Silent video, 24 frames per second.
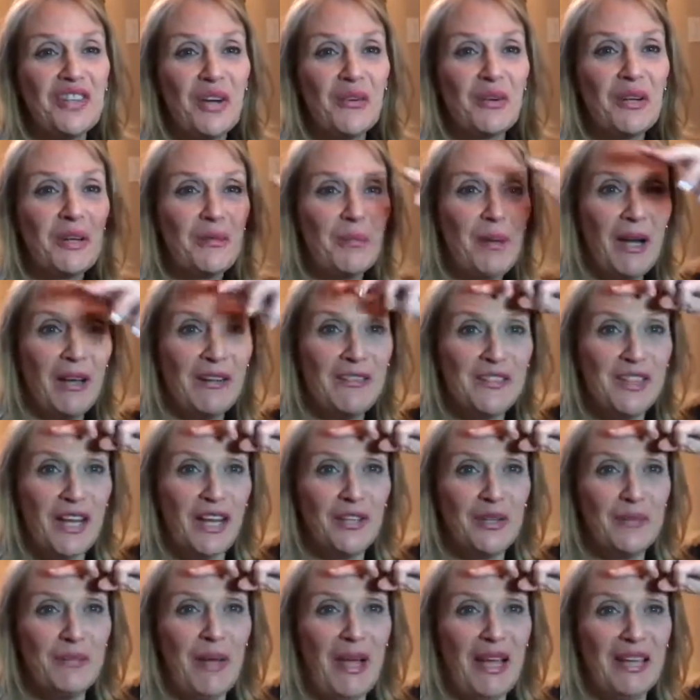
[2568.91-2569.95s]
you know, where your parents
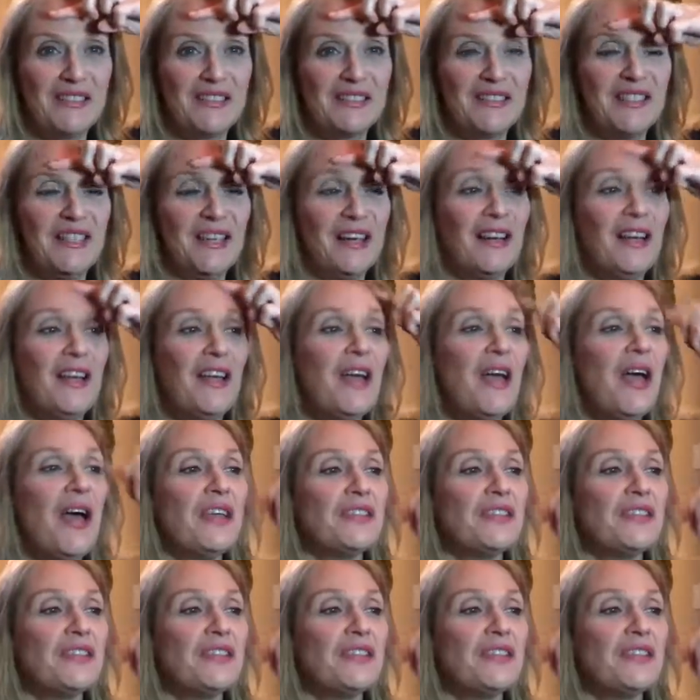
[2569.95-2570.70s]
cut your bangs to here.